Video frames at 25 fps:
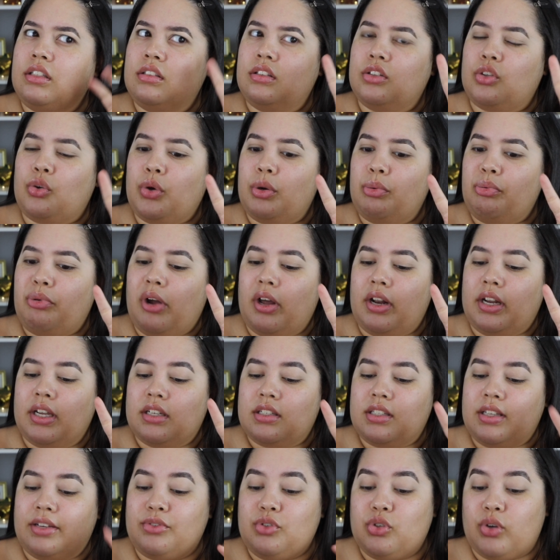3
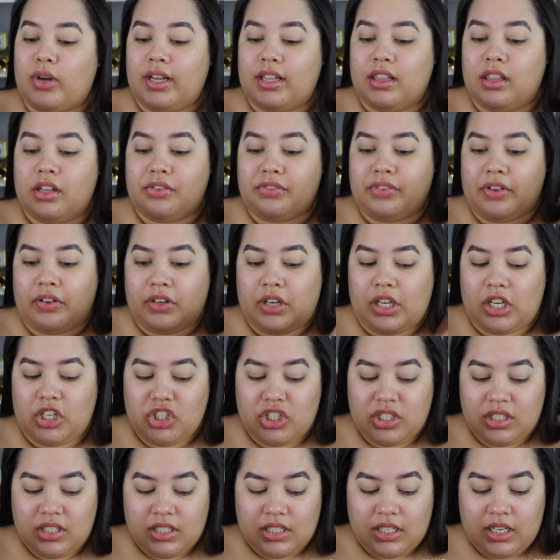products. I've tried their
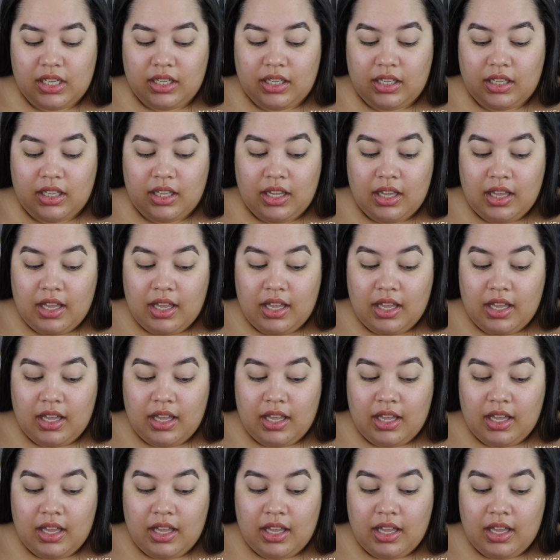foundation stick,